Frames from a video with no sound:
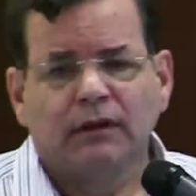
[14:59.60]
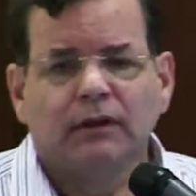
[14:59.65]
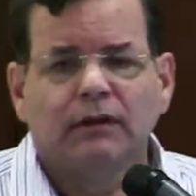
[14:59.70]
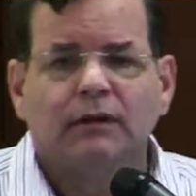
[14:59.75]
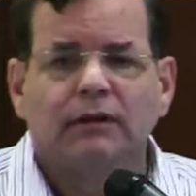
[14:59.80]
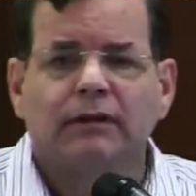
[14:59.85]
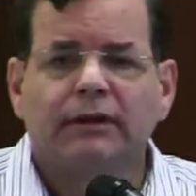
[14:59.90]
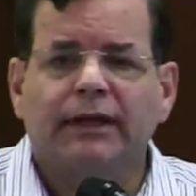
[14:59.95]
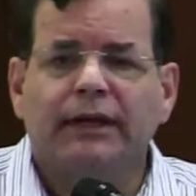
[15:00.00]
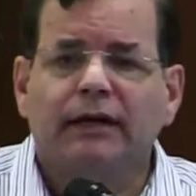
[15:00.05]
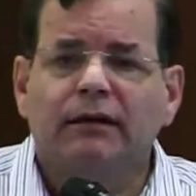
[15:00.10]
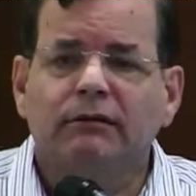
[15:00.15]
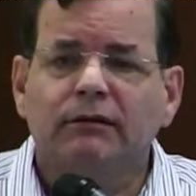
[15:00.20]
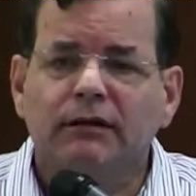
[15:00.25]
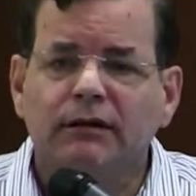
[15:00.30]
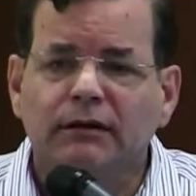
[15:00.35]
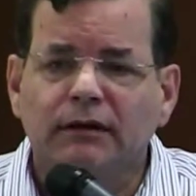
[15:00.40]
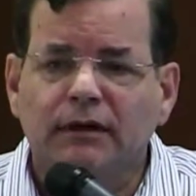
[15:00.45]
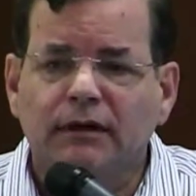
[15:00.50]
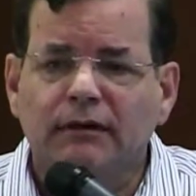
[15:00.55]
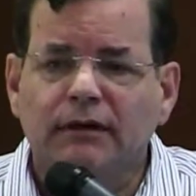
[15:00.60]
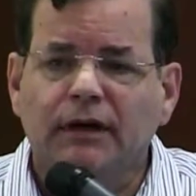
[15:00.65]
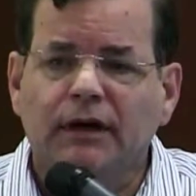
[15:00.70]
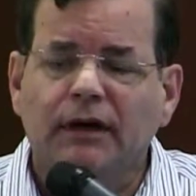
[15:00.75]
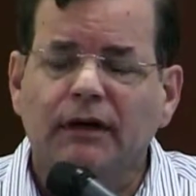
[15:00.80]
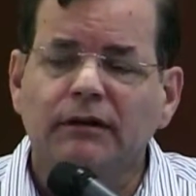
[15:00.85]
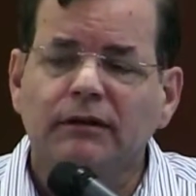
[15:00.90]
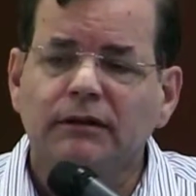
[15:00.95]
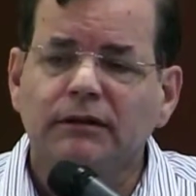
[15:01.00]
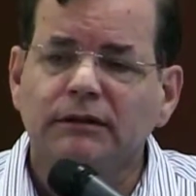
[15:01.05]
Now, there are
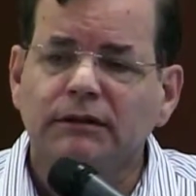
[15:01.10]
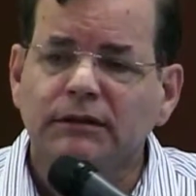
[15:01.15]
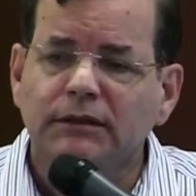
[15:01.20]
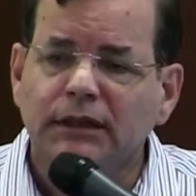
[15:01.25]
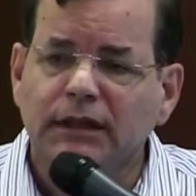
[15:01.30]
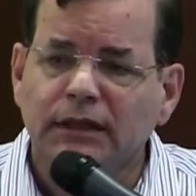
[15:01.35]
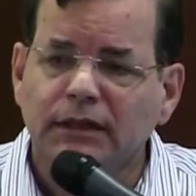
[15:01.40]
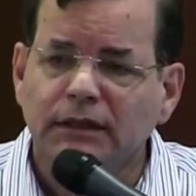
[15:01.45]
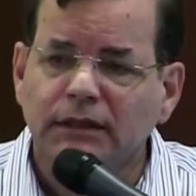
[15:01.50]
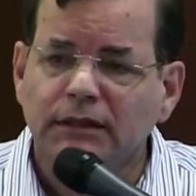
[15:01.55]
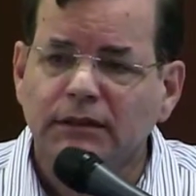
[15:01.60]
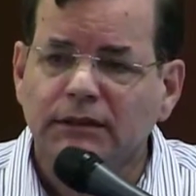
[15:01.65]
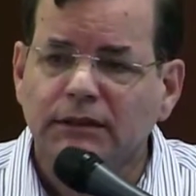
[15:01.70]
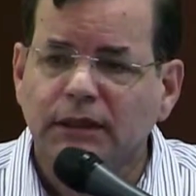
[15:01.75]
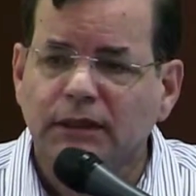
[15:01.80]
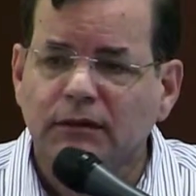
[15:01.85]
other studies that